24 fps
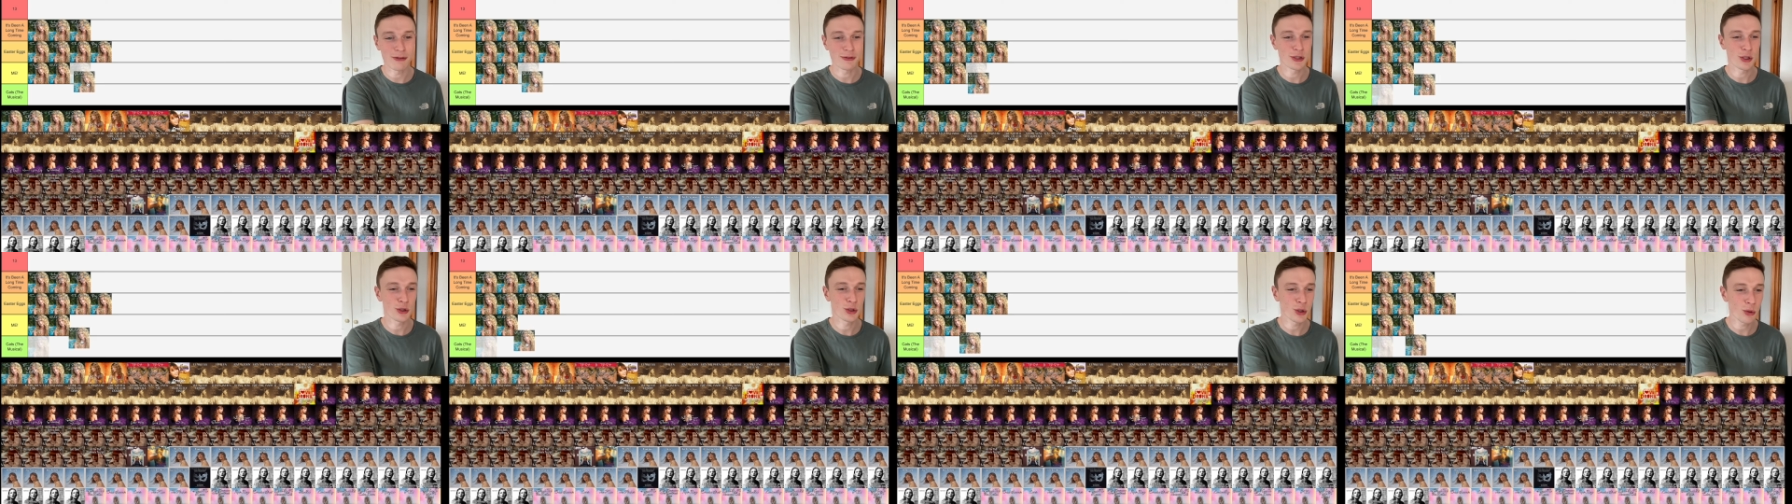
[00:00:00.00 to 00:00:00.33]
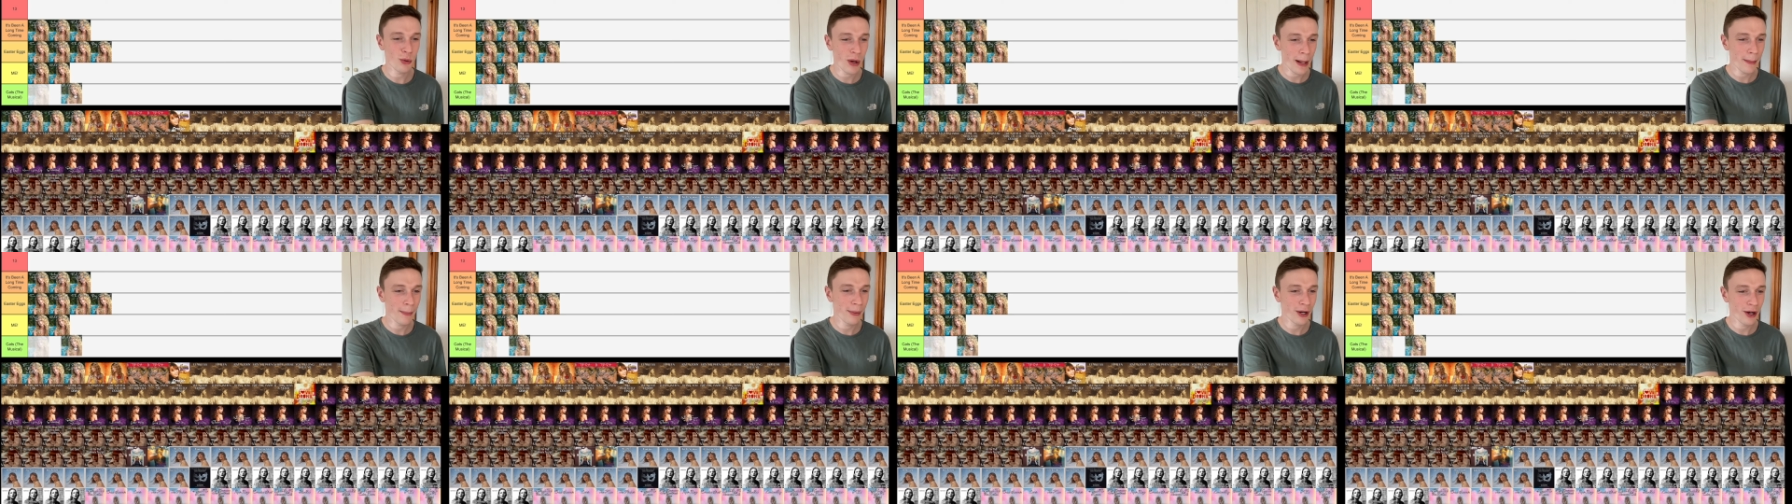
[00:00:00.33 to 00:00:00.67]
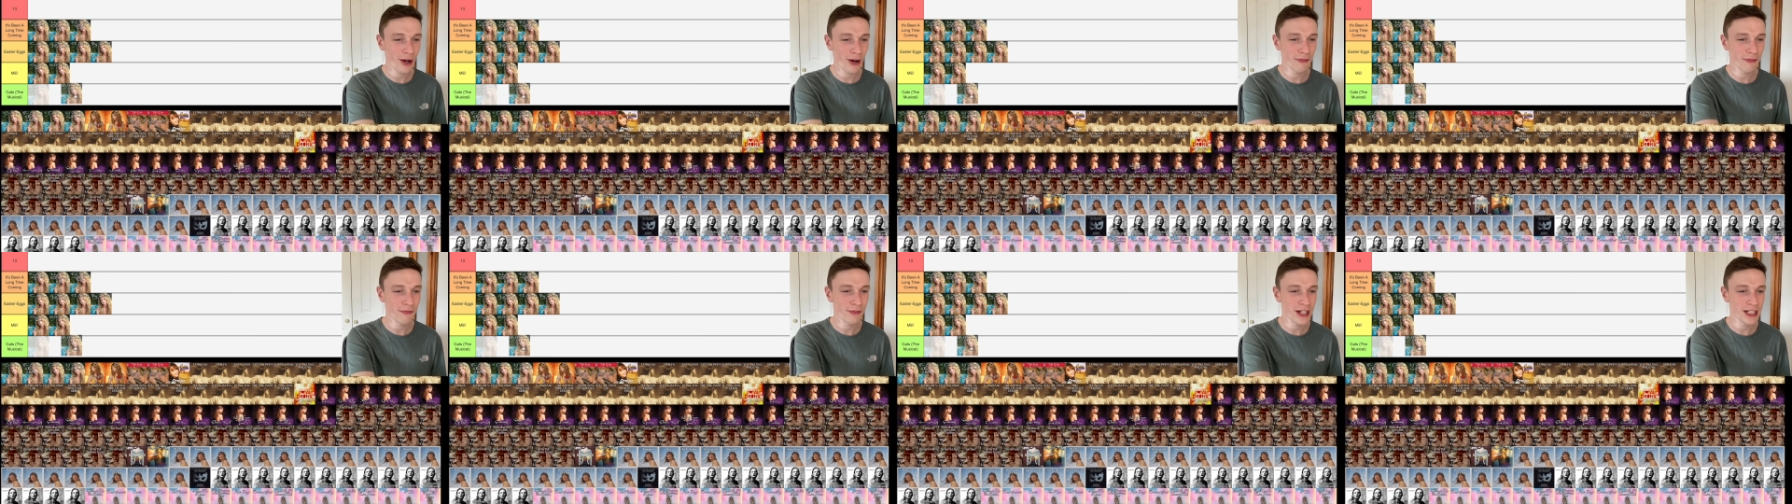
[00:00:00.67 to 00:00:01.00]
So do I put
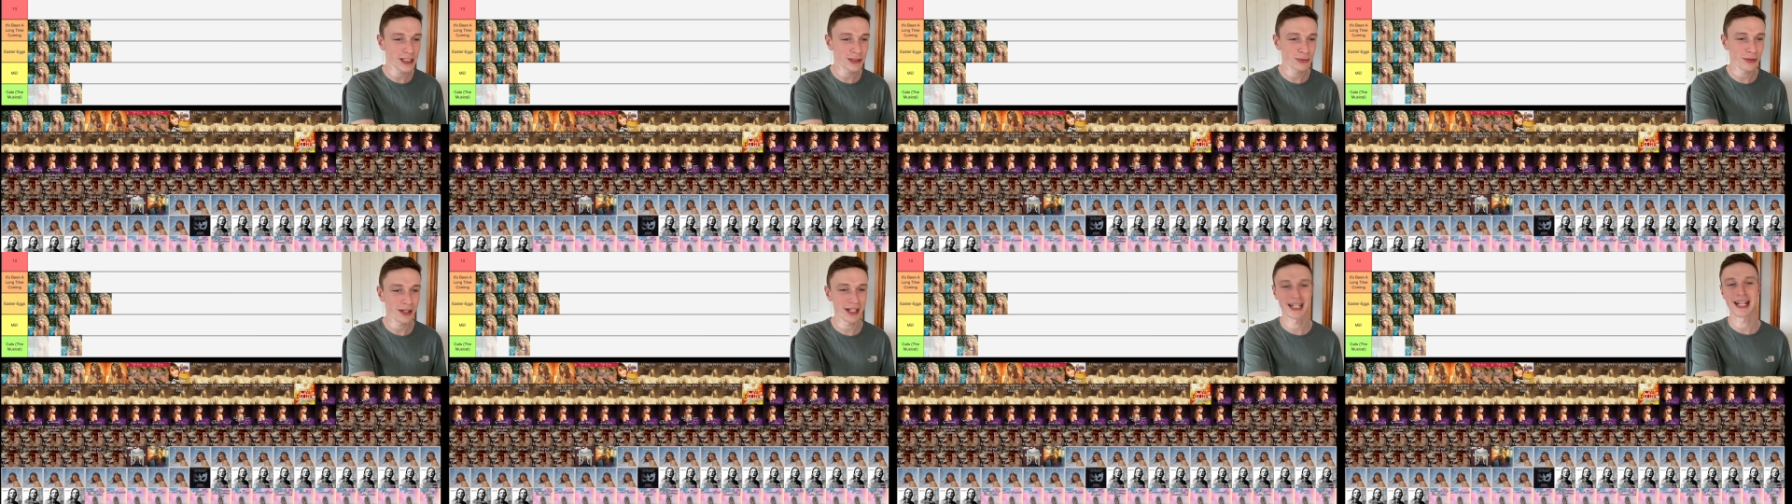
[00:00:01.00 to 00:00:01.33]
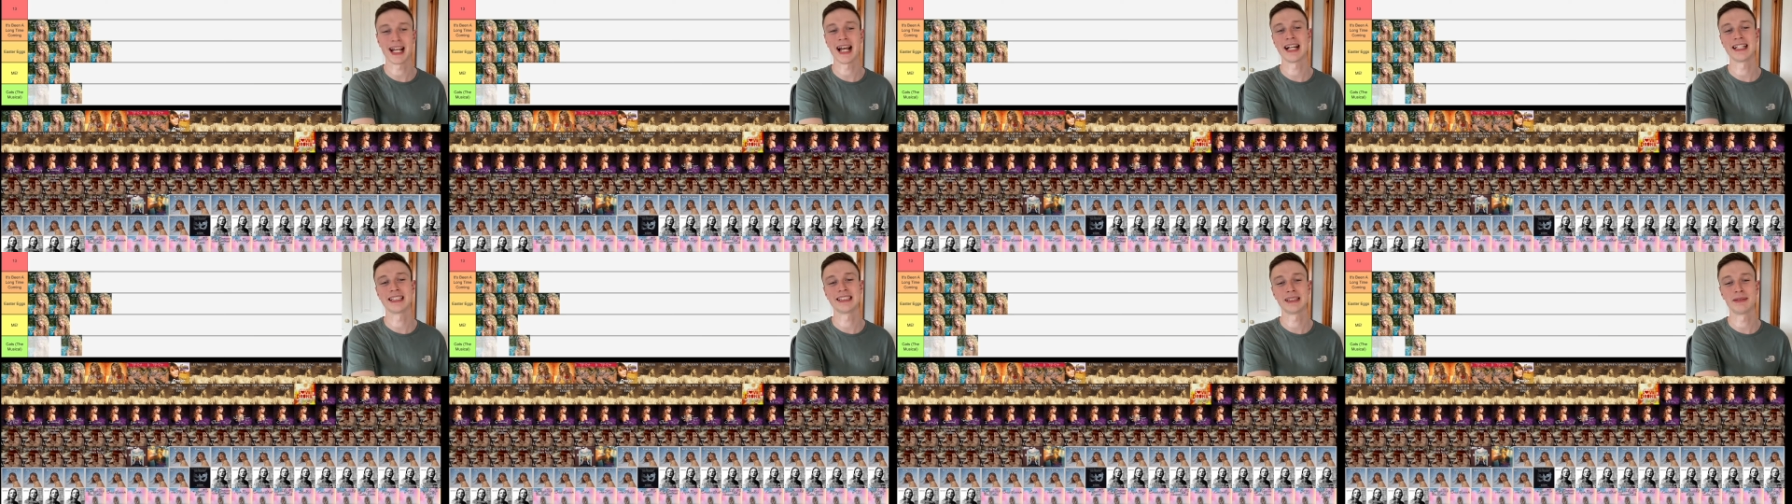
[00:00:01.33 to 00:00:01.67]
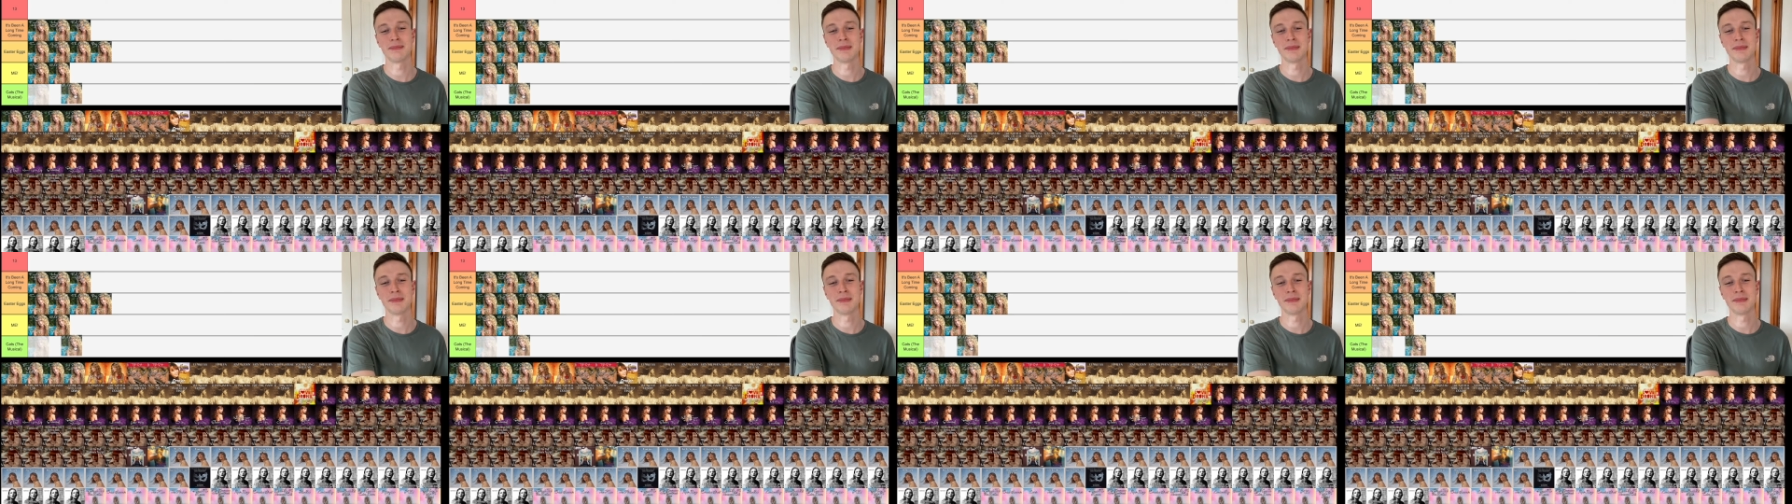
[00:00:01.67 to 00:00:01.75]
our first one in Cats the